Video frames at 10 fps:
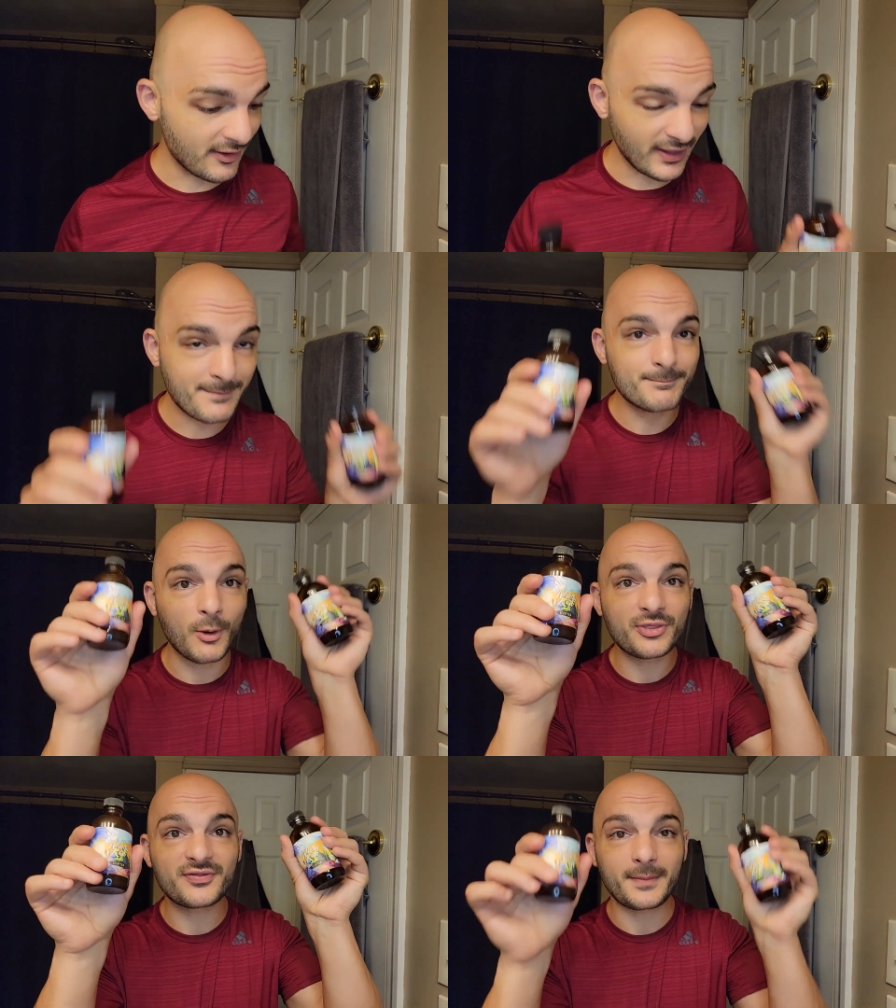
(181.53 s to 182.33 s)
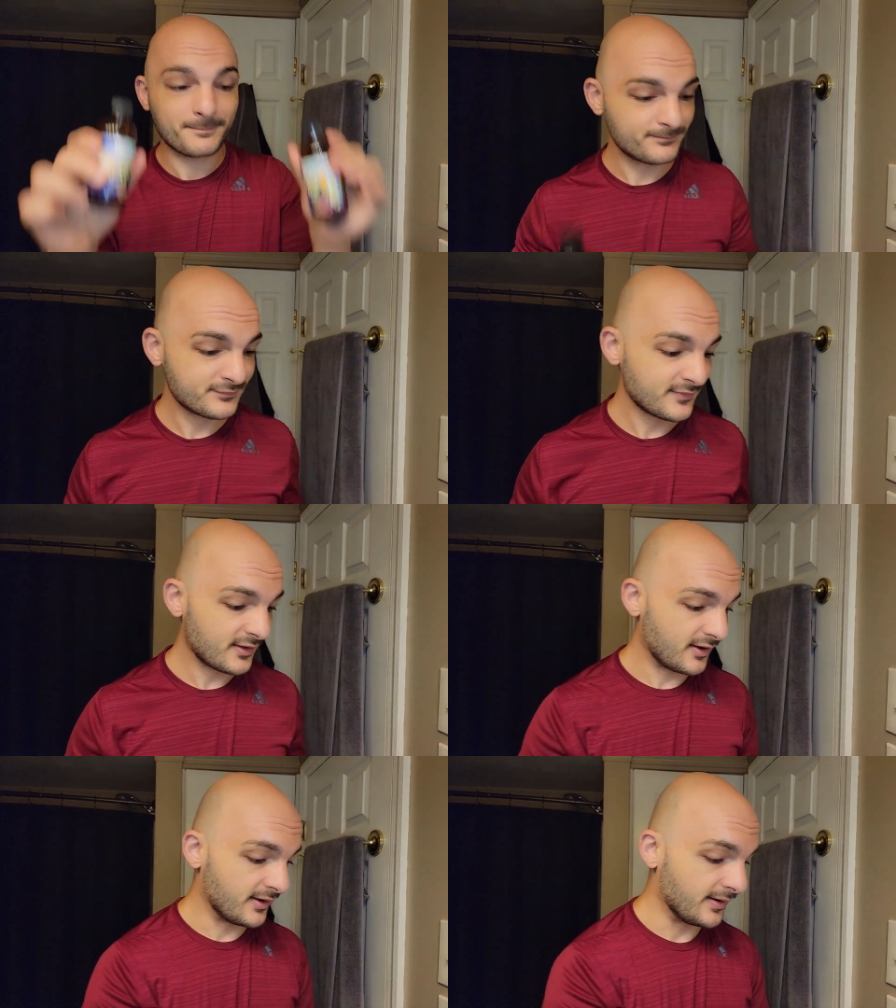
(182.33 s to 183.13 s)
I like both of them.
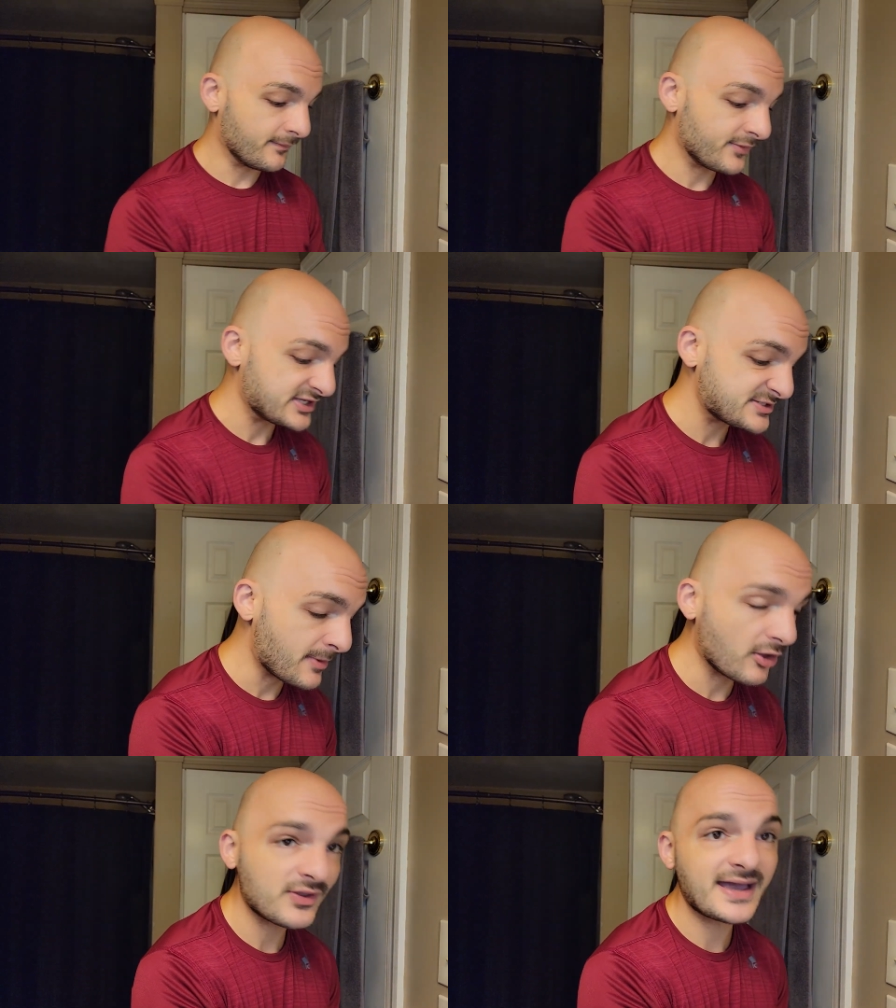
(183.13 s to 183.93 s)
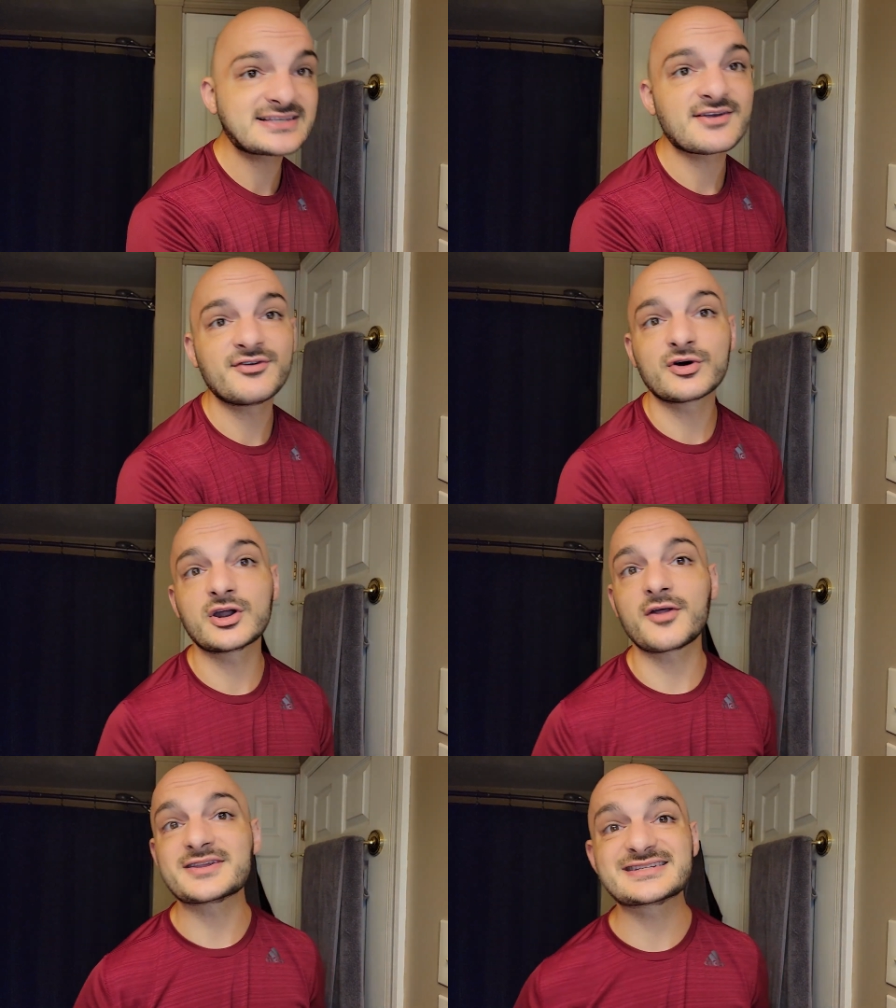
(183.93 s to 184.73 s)
Um, they smell nice, they feel
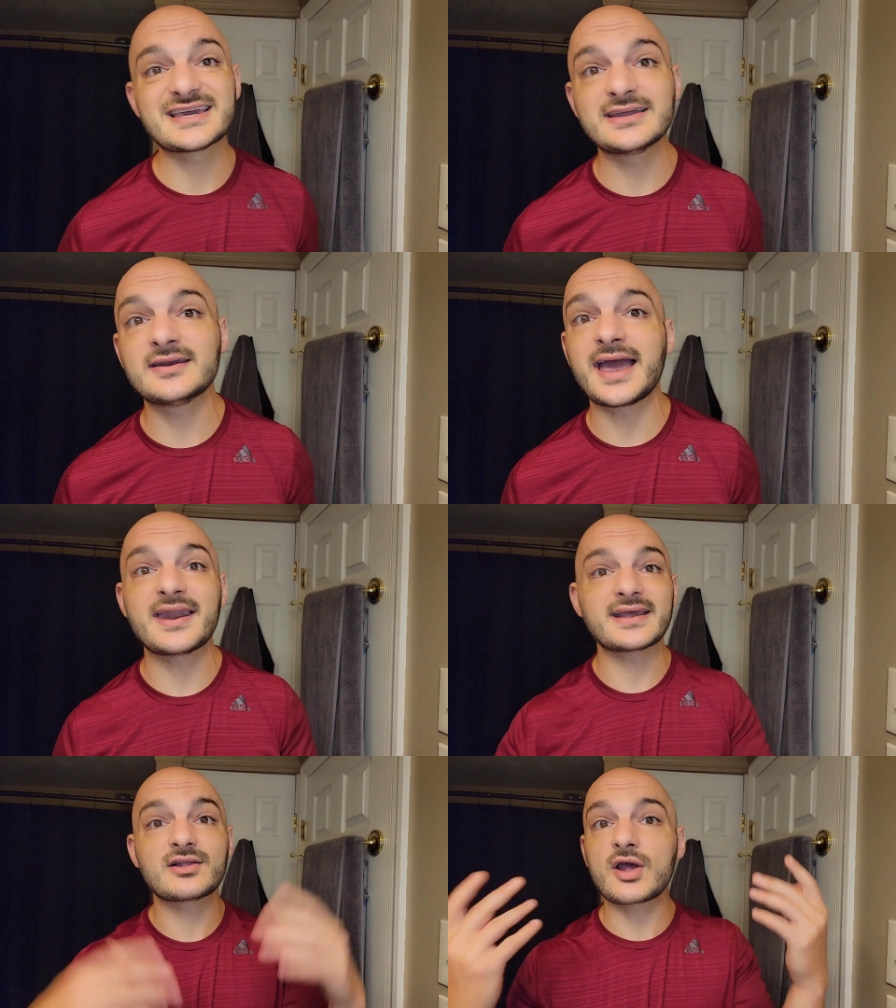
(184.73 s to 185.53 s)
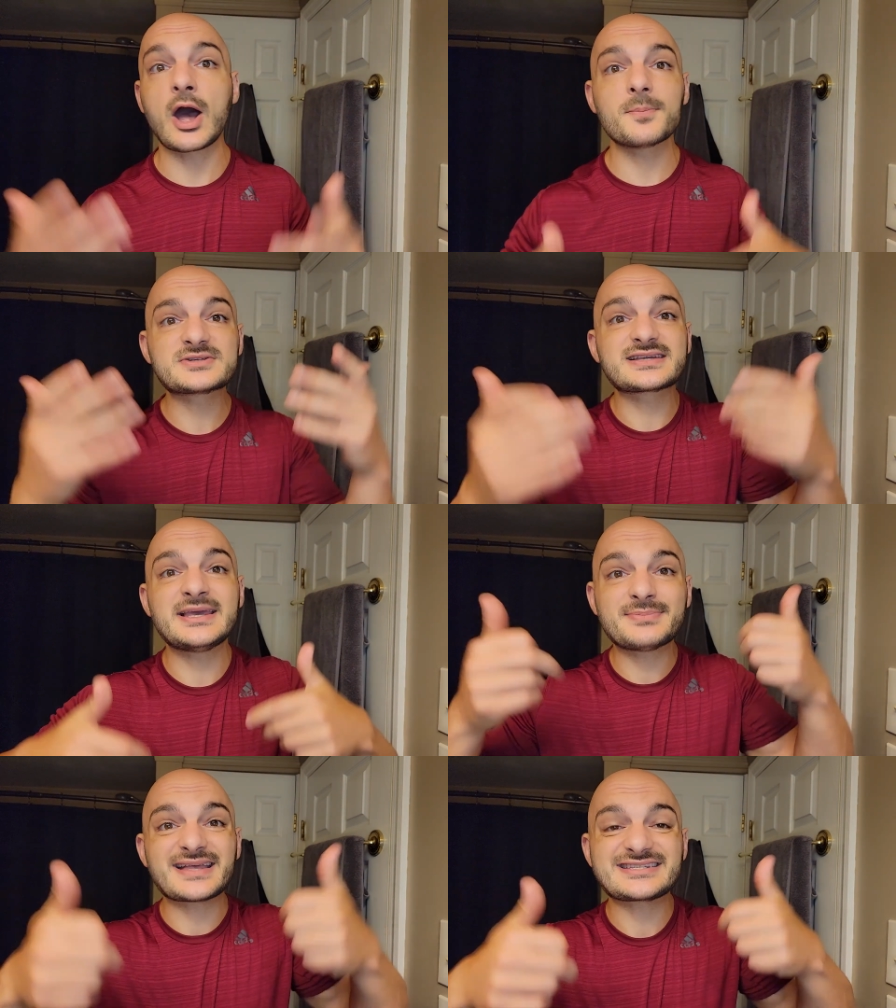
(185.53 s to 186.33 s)
good on the skin, and it helps
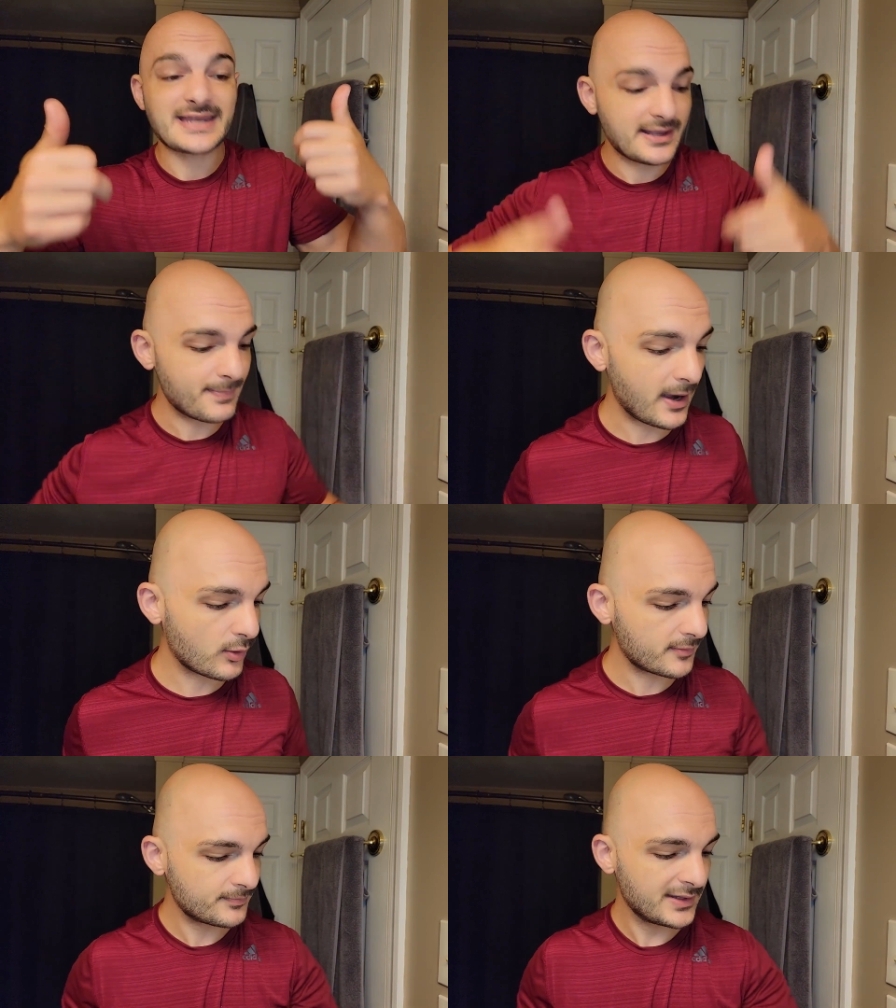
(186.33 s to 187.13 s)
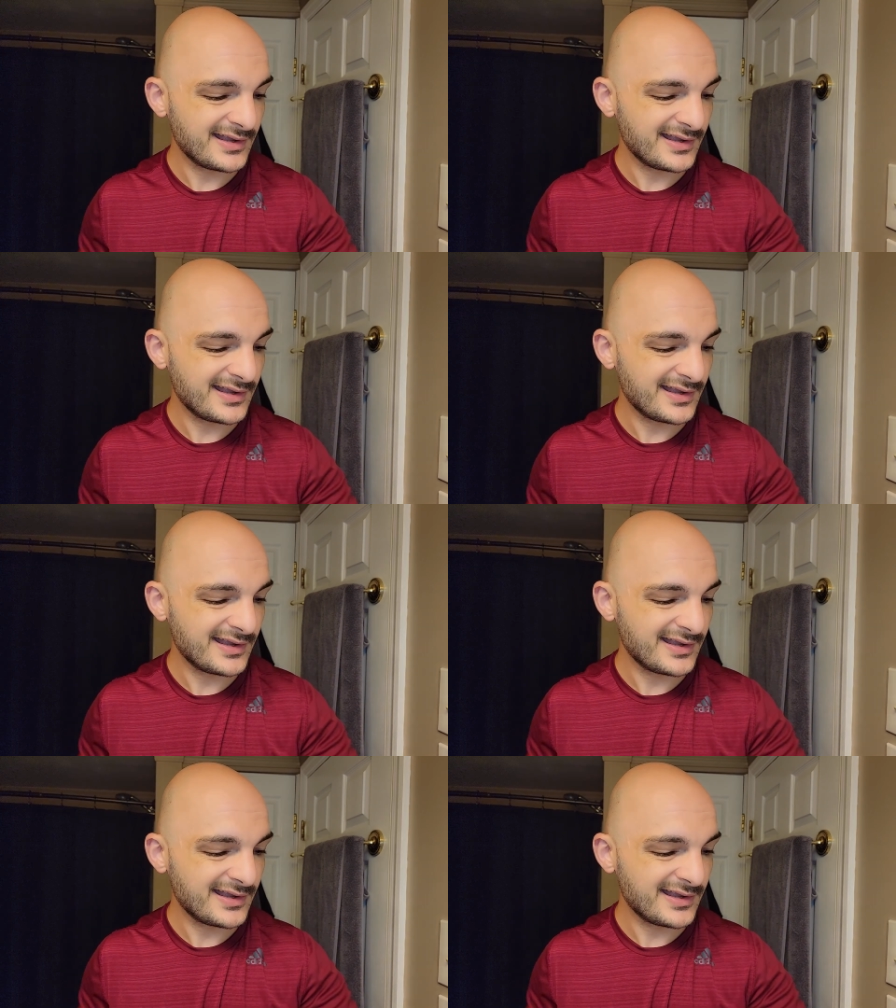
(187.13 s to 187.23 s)
keep that staying power.